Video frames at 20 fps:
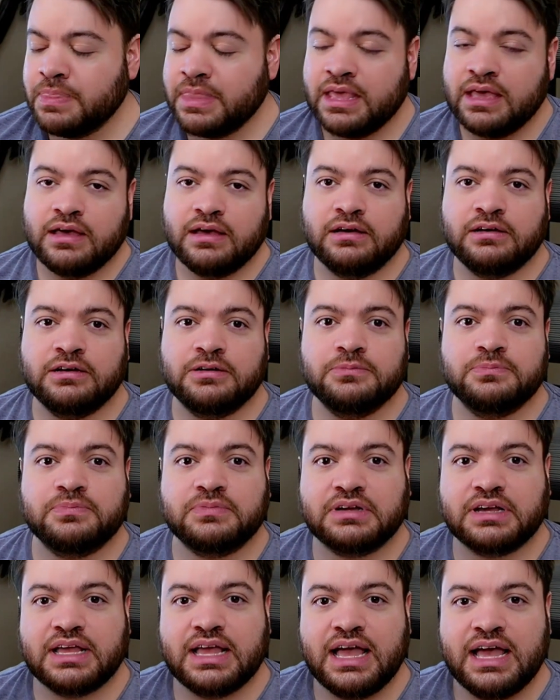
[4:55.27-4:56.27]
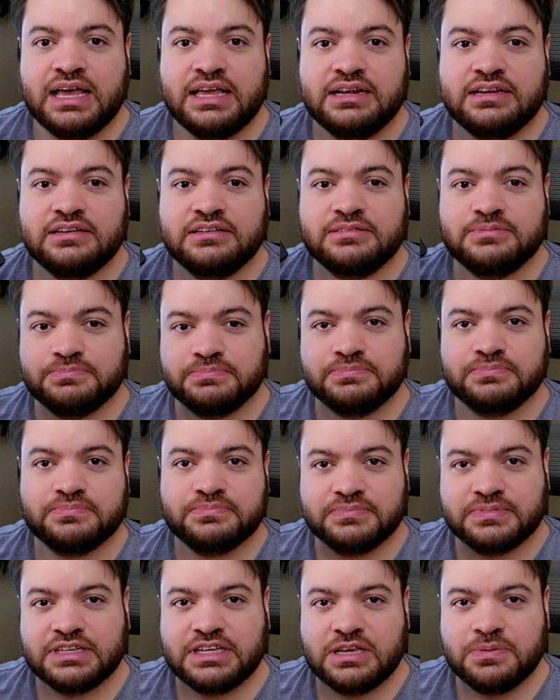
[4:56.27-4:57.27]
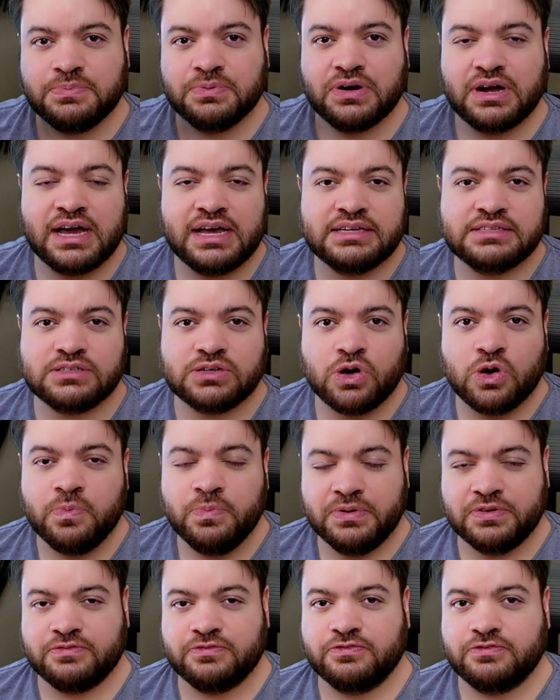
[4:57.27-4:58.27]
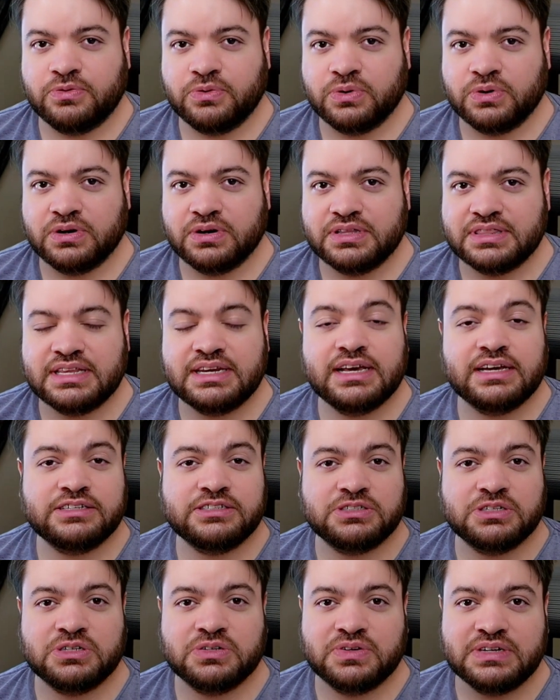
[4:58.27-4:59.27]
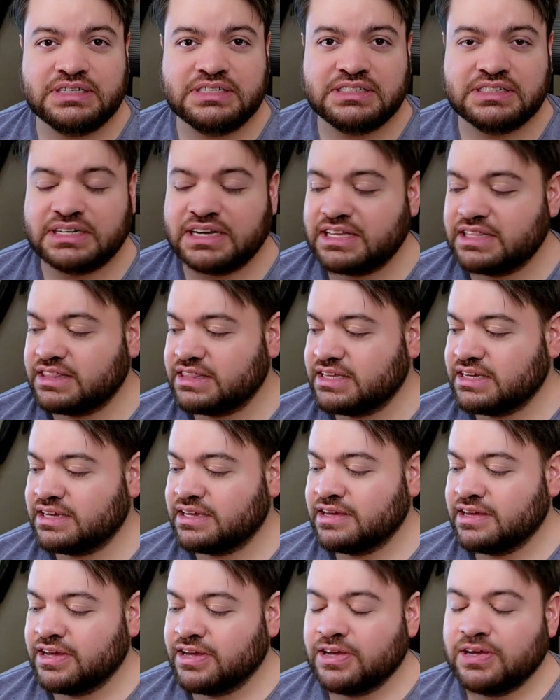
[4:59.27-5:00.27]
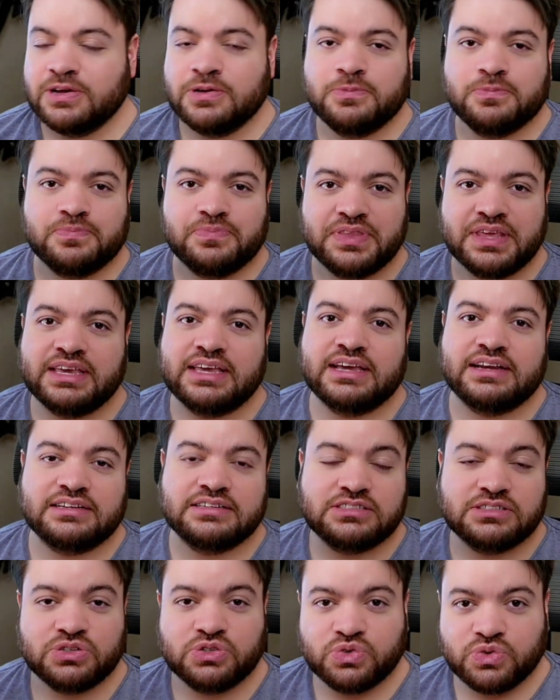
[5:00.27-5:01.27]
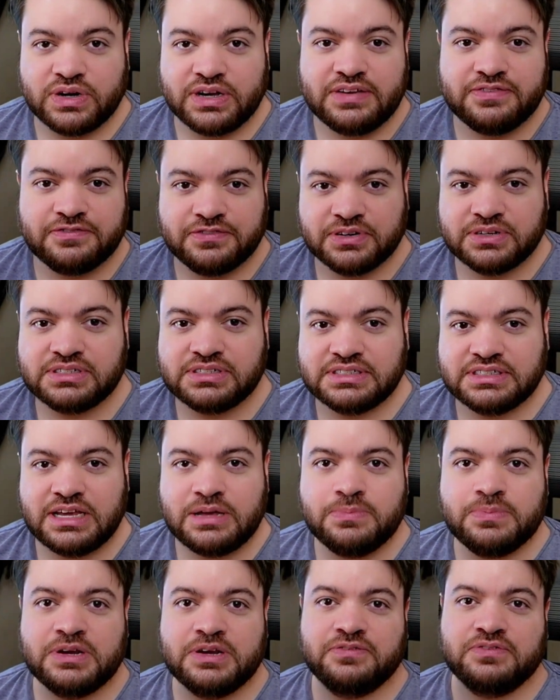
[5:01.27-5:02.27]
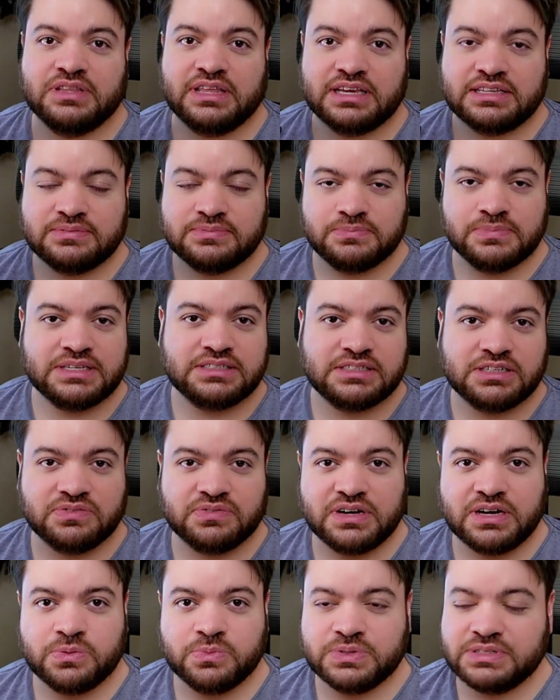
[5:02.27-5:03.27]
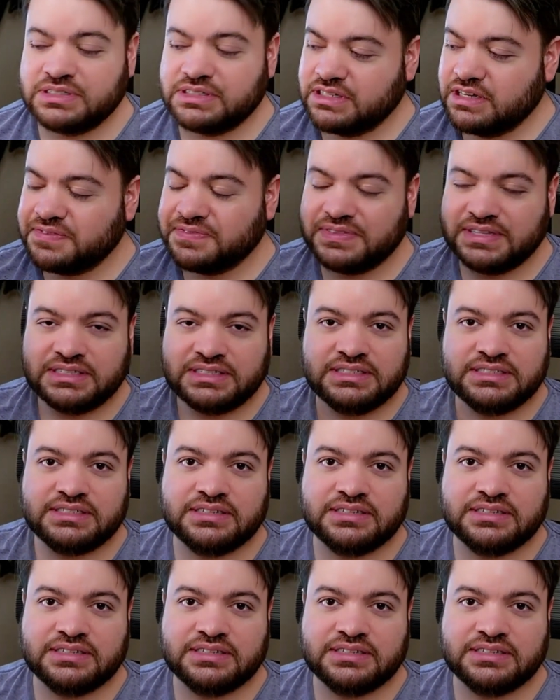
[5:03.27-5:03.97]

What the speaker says: And keep your eyes open for the next generation. I think, again, it's a great first step, and if you like messing around with stuff, this is a